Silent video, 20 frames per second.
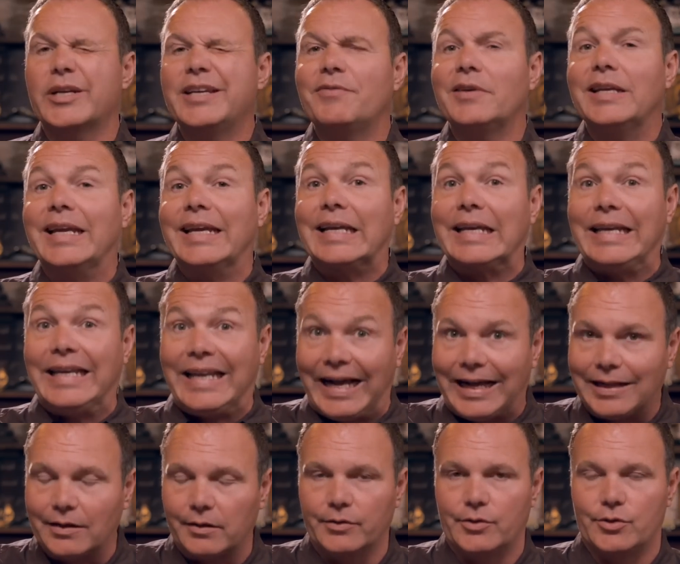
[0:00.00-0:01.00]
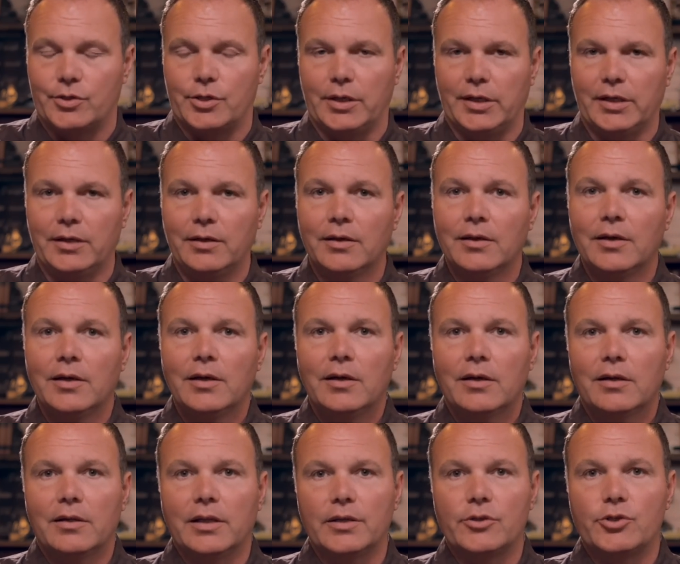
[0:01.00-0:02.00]
or even acknowledging
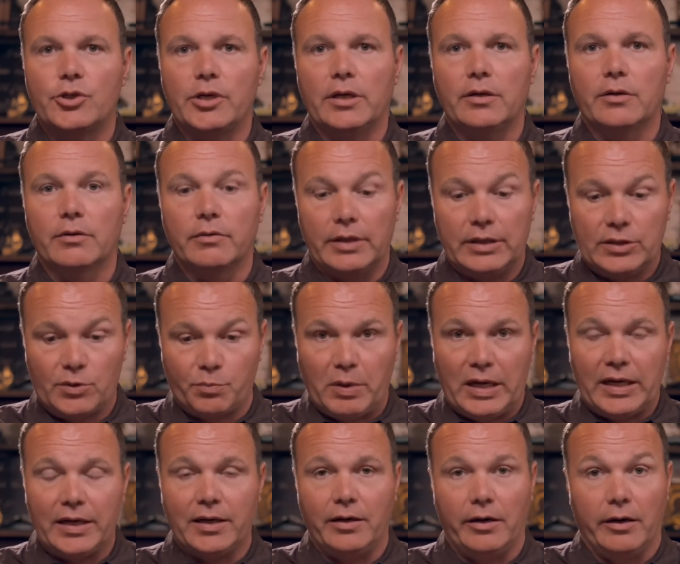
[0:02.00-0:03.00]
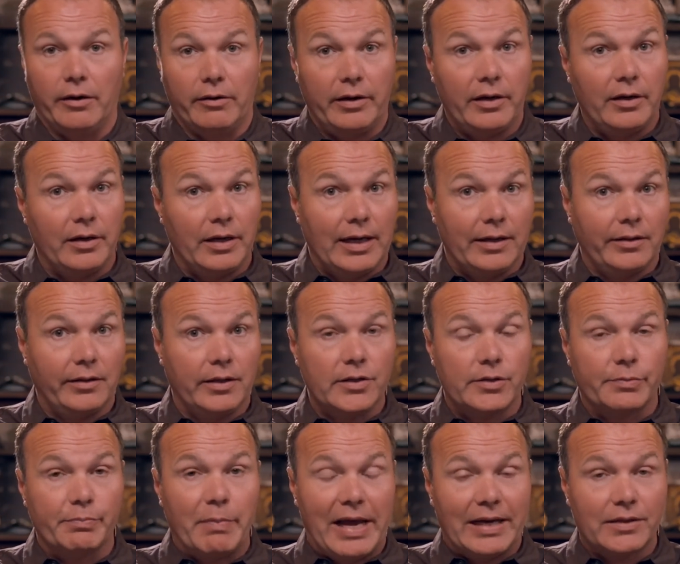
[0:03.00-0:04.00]
that gender is binary and not
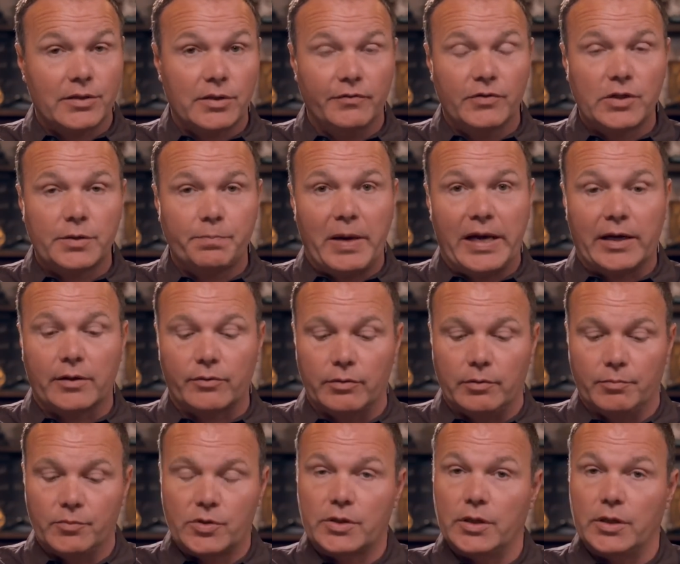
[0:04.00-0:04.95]
this massive spectrum.